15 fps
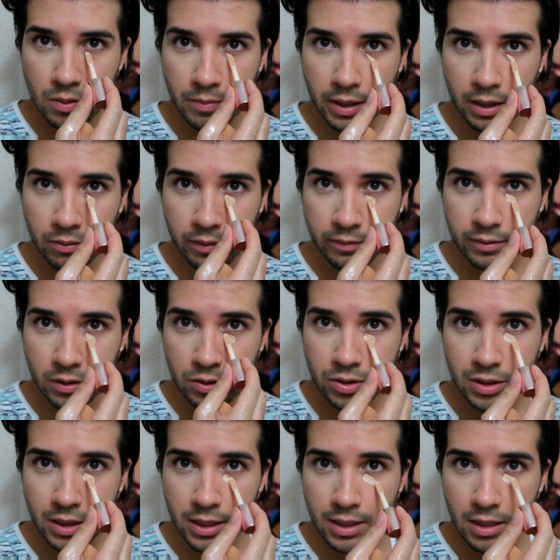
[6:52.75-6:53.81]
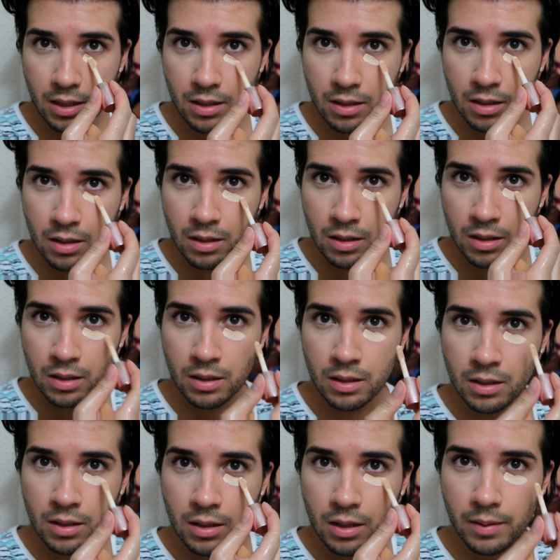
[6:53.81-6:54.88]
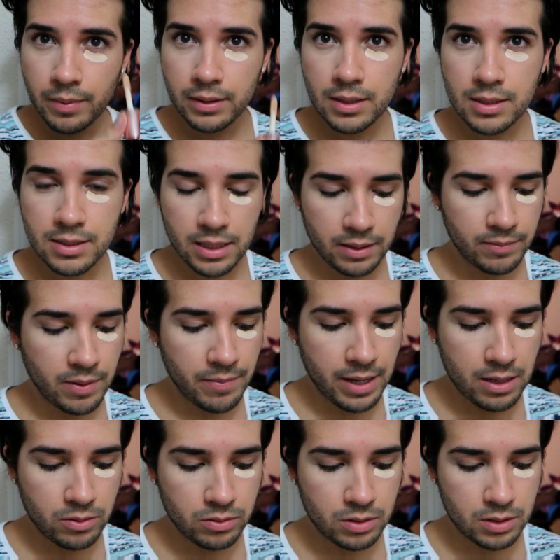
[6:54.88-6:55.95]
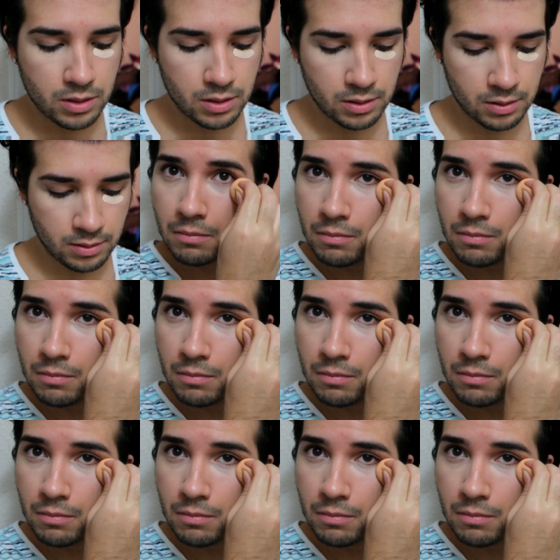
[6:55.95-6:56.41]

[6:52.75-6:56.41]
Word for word: Makeup Revolution. About the same amounts.